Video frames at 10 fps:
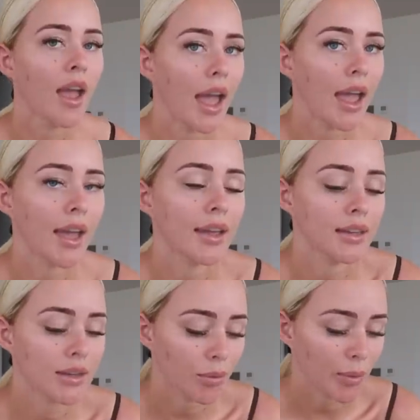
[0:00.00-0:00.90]

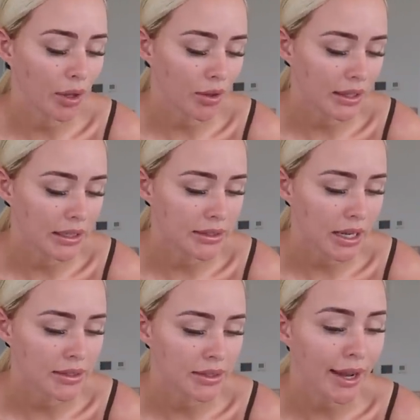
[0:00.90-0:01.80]
And we got these
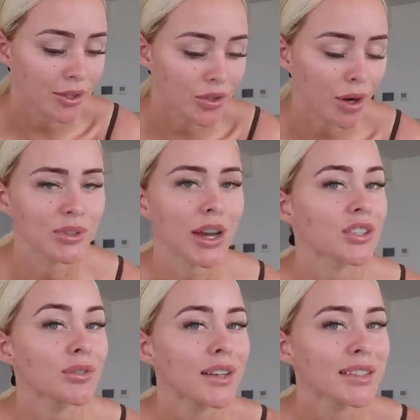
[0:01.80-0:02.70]
as an extra, which
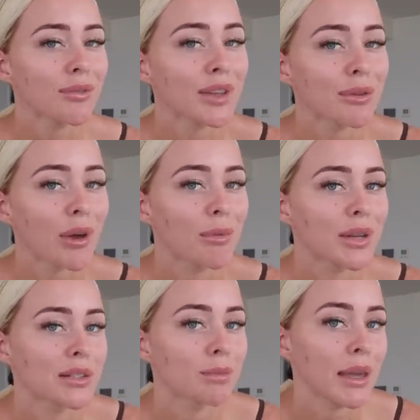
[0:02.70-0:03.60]
actually works out really well
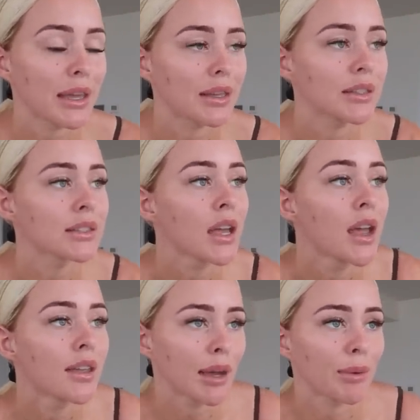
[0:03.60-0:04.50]
because it means
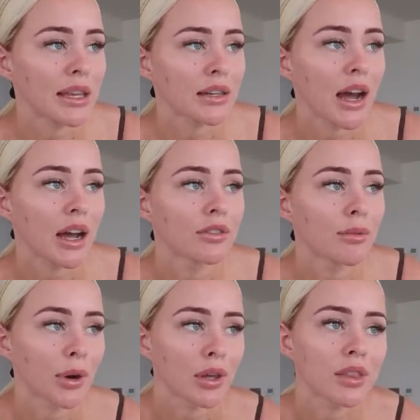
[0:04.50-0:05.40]
that we can have
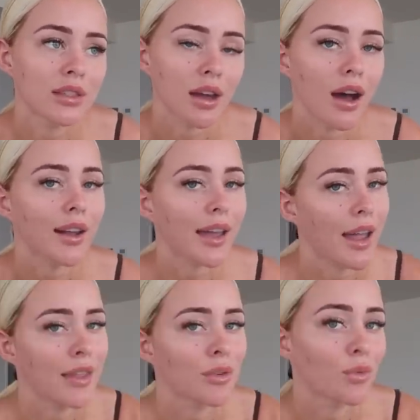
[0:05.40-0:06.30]
both the dark
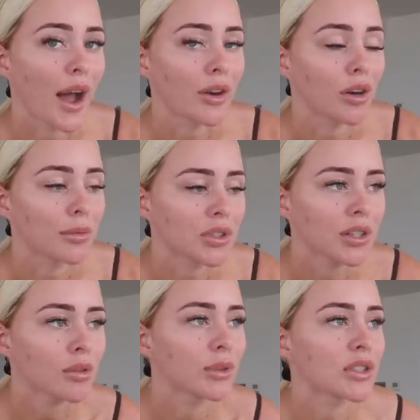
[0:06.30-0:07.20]
and the white
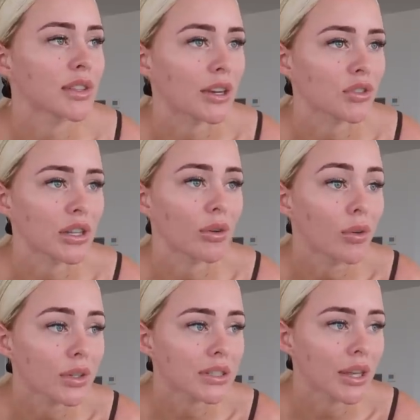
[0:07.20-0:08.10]
option, which is actually
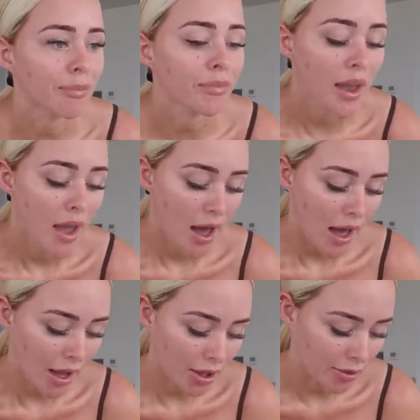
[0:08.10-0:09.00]
awesome.
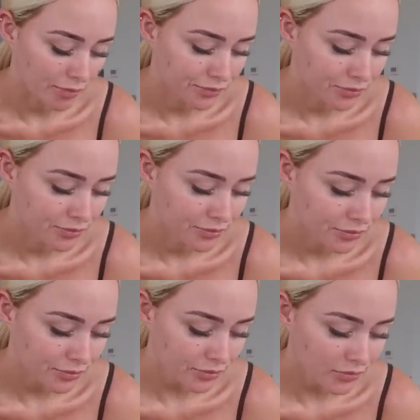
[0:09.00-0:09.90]

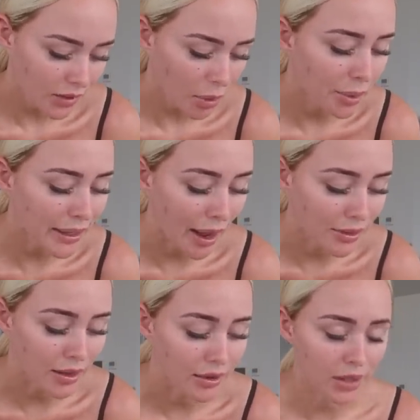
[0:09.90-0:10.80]
But yeah,
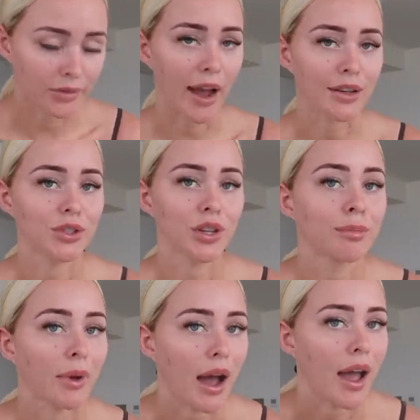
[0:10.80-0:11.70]
I love the fact you
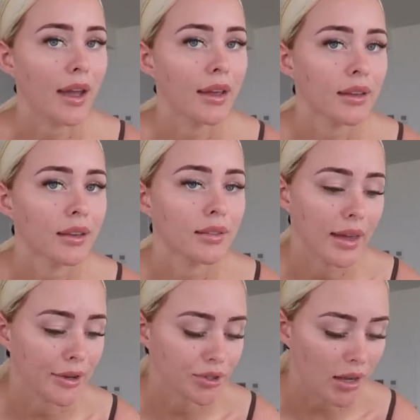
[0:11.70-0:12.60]
can buy
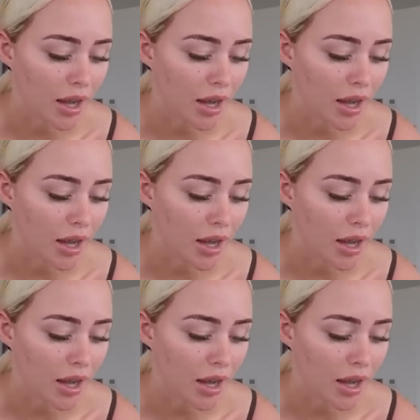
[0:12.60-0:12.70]
the extra